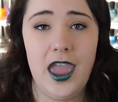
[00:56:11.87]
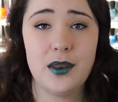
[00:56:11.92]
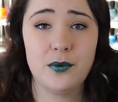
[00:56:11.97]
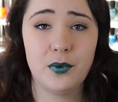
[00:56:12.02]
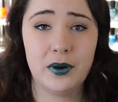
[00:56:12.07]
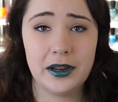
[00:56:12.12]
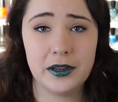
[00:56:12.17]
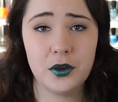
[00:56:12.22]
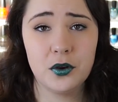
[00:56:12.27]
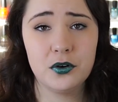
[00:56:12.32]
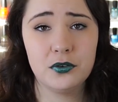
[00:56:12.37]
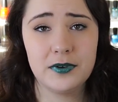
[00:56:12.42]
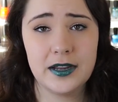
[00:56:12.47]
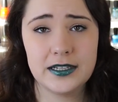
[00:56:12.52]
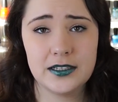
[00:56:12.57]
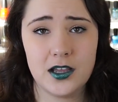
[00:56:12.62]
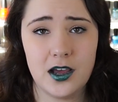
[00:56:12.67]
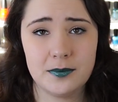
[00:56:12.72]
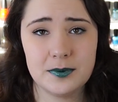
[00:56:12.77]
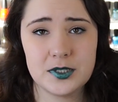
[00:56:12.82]
And when I go to
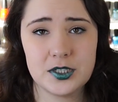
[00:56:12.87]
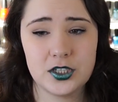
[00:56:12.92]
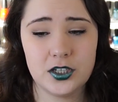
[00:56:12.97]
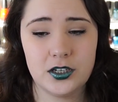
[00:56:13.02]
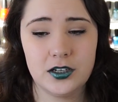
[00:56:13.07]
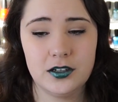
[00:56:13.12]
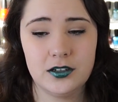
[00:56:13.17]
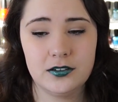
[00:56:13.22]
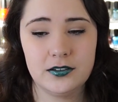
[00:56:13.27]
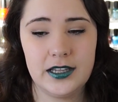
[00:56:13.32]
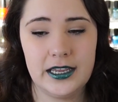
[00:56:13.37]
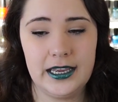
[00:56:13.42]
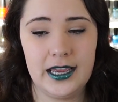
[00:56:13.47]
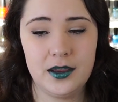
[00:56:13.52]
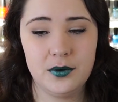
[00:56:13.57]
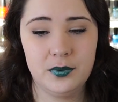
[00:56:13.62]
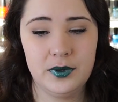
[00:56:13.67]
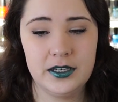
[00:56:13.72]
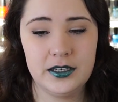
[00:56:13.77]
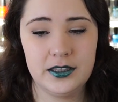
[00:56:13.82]
Red Lobster,
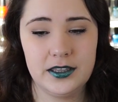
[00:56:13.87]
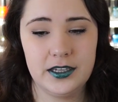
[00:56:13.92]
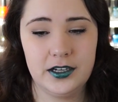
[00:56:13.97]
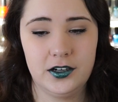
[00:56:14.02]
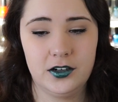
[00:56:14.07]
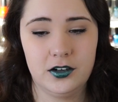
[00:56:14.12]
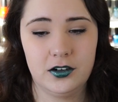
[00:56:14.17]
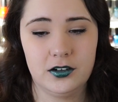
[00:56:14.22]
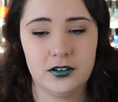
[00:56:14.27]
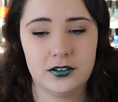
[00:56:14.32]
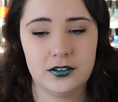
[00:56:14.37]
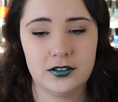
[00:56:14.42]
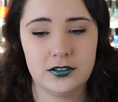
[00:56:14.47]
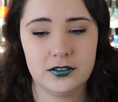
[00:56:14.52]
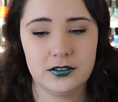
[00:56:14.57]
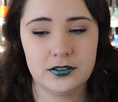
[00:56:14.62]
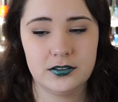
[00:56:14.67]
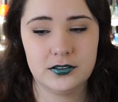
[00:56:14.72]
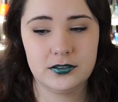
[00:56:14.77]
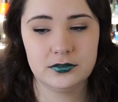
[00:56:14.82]
like I went there...
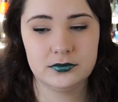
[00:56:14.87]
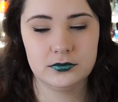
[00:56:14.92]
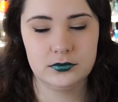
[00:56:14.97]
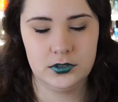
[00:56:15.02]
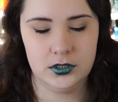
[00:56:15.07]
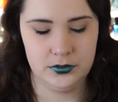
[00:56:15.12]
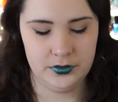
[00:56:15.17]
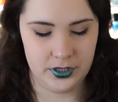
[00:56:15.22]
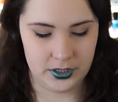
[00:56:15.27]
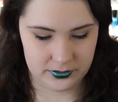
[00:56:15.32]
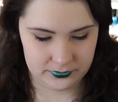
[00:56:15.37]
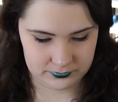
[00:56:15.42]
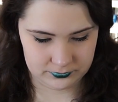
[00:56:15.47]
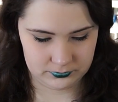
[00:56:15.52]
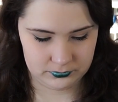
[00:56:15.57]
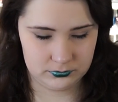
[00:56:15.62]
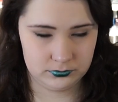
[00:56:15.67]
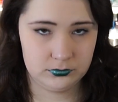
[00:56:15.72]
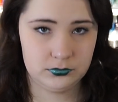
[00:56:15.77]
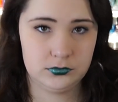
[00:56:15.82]
Okay. Oh
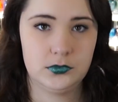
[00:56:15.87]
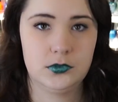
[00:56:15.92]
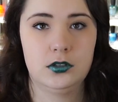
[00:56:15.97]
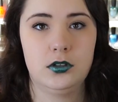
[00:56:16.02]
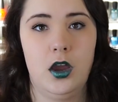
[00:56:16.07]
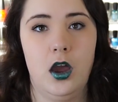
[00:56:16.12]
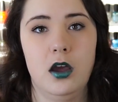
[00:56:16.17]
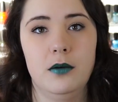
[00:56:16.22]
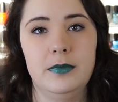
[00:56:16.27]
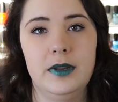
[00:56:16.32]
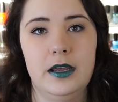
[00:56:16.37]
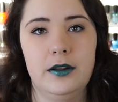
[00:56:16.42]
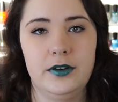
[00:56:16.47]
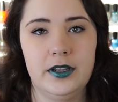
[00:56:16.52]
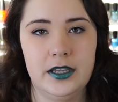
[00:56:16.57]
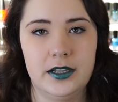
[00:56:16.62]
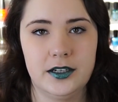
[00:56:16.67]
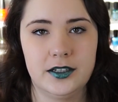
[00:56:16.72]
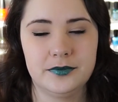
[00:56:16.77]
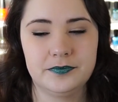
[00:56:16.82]
calm
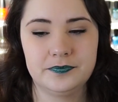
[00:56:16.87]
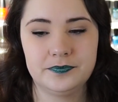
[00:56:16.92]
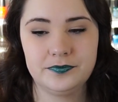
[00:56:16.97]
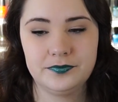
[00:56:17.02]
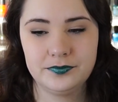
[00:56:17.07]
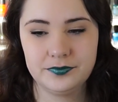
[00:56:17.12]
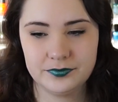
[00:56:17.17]
down, Hannah.